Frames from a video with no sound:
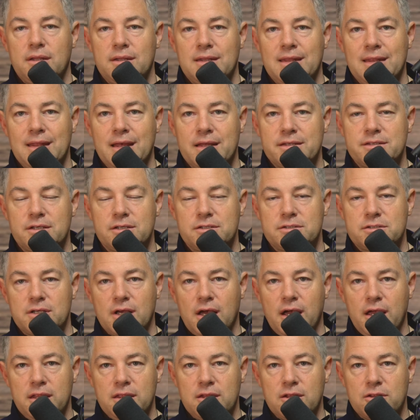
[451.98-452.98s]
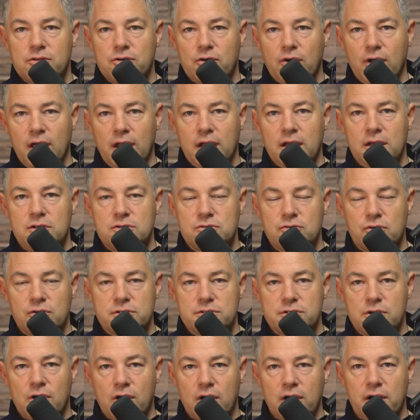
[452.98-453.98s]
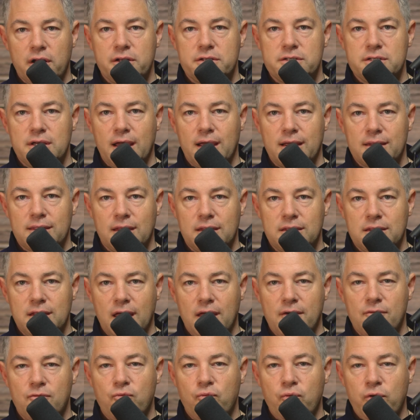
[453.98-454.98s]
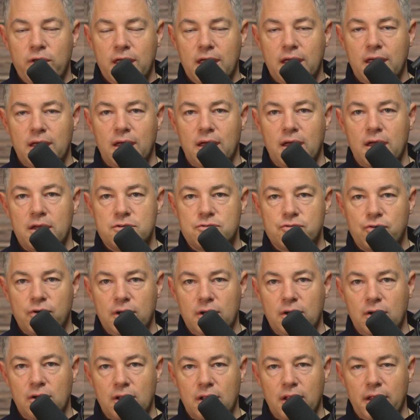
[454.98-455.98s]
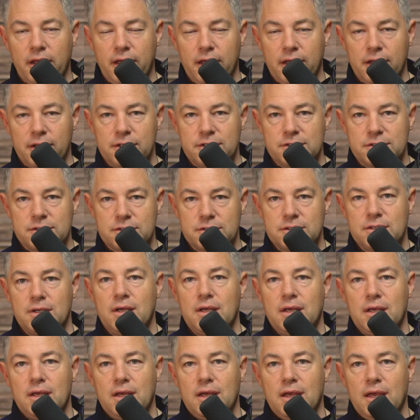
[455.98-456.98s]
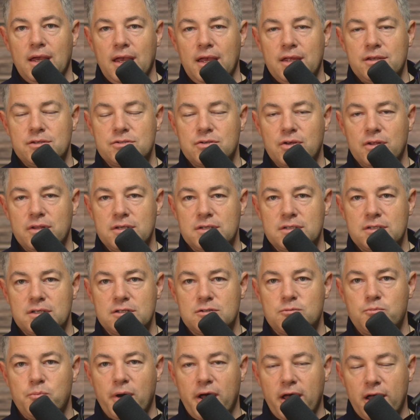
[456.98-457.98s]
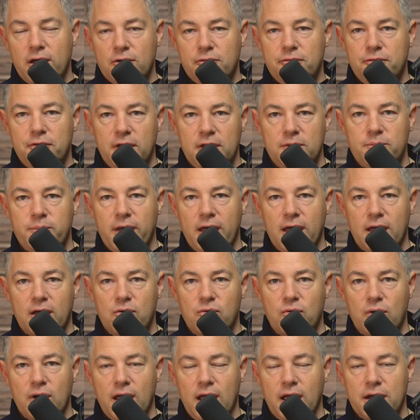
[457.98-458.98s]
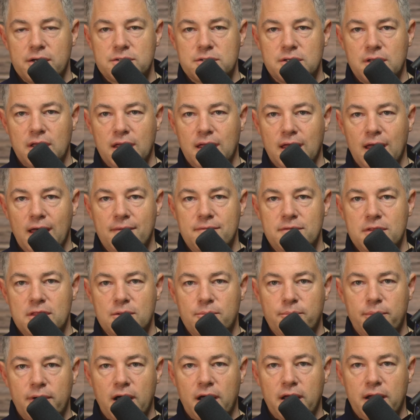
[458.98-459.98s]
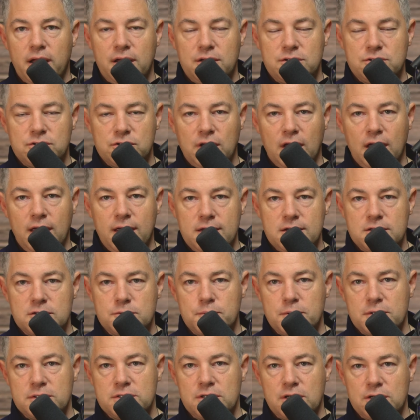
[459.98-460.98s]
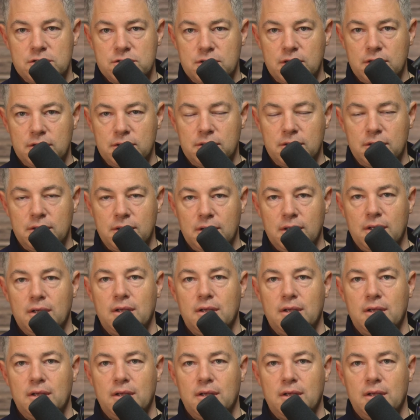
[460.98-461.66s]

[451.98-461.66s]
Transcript: then that's a sign that they're heading towards a heart attack, that they have weak adrenal glands. And so this is biofeedback. We're actually having the body change position